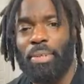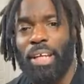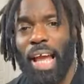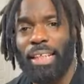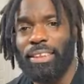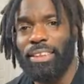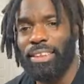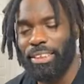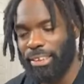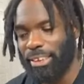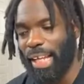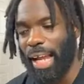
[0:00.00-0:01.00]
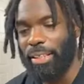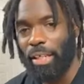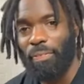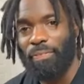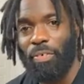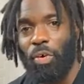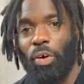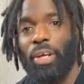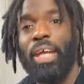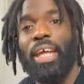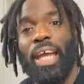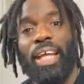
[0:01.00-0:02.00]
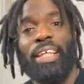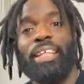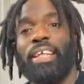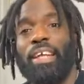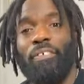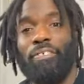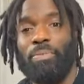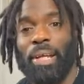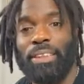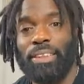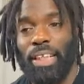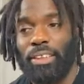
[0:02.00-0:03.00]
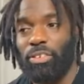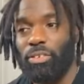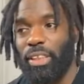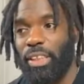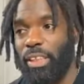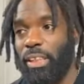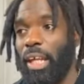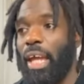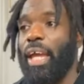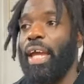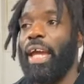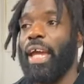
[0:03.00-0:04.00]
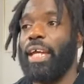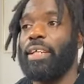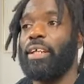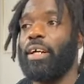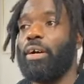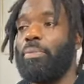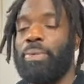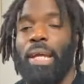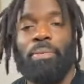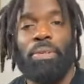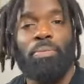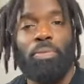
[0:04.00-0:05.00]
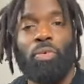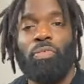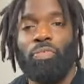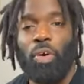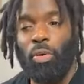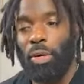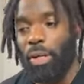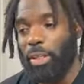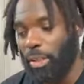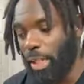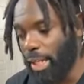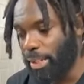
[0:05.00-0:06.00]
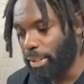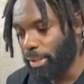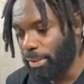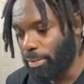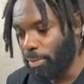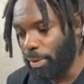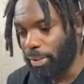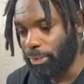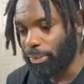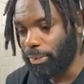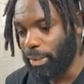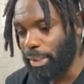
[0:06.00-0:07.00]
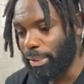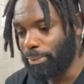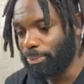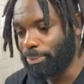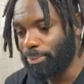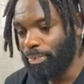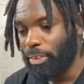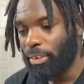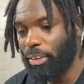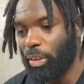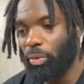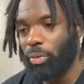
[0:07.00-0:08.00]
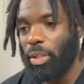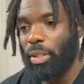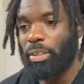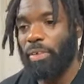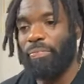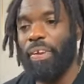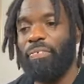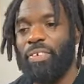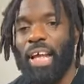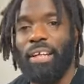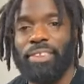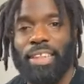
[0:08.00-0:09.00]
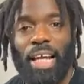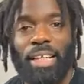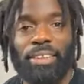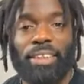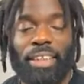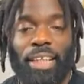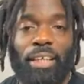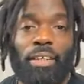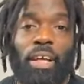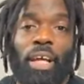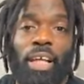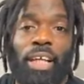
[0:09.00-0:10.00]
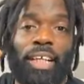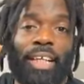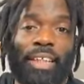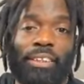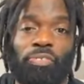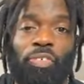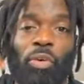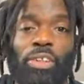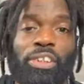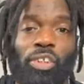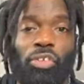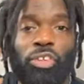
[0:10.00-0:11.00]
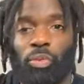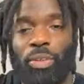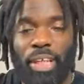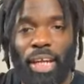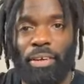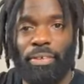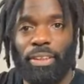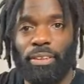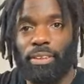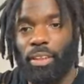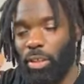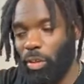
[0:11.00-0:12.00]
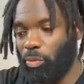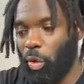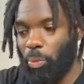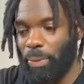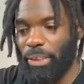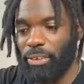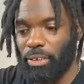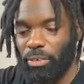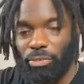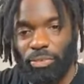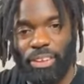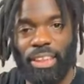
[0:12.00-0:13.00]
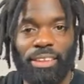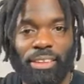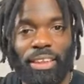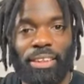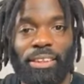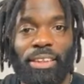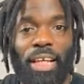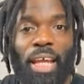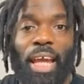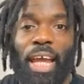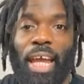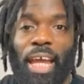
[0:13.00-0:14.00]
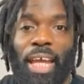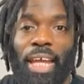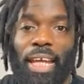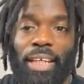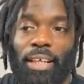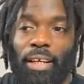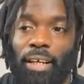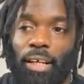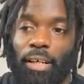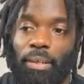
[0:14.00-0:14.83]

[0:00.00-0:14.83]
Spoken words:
time you can actually sign up for it and get the information that you need and be able to move forward. And what else? So the Fit for Life challenge, again, is focused on 3 areas: aerobics, resistance, and